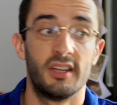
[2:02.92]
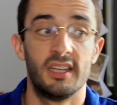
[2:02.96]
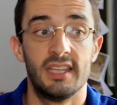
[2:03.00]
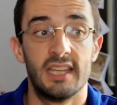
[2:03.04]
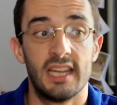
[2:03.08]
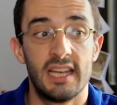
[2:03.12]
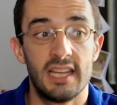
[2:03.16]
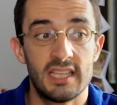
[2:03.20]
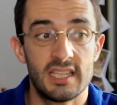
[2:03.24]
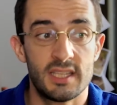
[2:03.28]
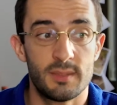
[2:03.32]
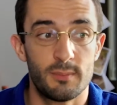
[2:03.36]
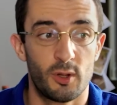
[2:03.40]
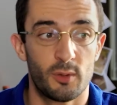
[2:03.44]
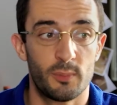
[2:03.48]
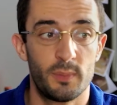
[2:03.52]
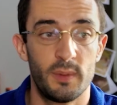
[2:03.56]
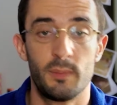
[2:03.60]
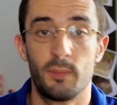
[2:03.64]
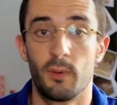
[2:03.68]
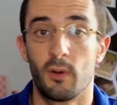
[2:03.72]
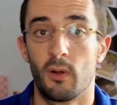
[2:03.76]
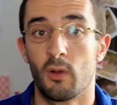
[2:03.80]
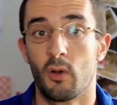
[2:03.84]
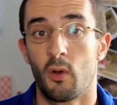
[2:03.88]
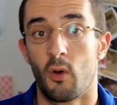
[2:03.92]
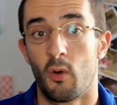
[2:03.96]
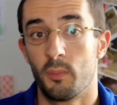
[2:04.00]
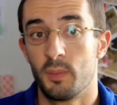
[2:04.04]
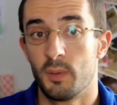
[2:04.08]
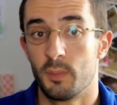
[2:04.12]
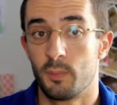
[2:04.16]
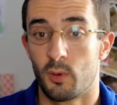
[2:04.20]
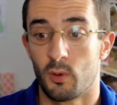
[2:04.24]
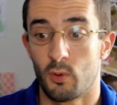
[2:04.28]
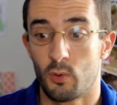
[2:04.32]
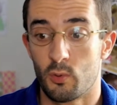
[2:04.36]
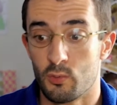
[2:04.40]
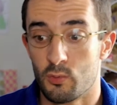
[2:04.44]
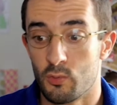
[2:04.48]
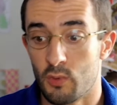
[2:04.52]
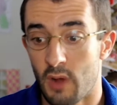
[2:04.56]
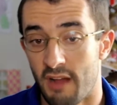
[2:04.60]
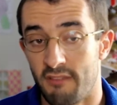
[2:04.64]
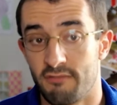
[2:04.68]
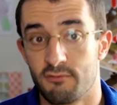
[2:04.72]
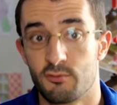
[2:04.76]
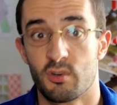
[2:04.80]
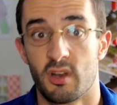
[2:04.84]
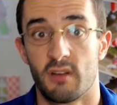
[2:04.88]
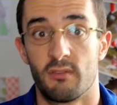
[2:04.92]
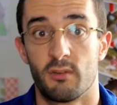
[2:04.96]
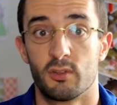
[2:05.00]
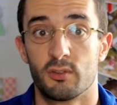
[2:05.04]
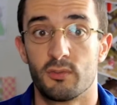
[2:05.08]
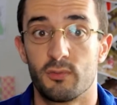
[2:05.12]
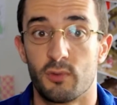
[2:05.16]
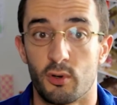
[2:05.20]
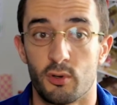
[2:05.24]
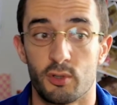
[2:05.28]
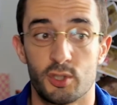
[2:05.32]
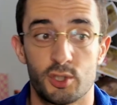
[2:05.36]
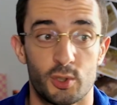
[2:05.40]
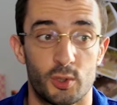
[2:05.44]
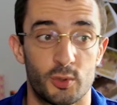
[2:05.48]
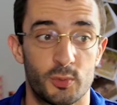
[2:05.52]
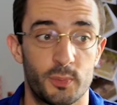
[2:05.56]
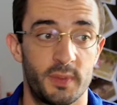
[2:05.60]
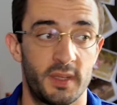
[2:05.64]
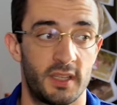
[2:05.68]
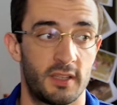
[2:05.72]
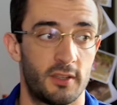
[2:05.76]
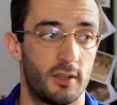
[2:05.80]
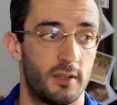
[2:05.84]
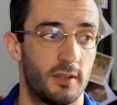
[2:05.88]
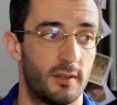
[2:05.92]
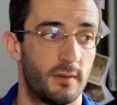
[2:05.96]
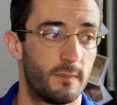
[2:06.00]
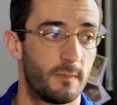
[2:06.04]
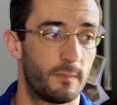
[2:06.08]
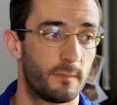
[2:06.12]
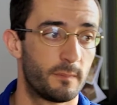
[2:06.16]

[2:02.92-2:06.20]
ineligible people or people who have traveled for a short period.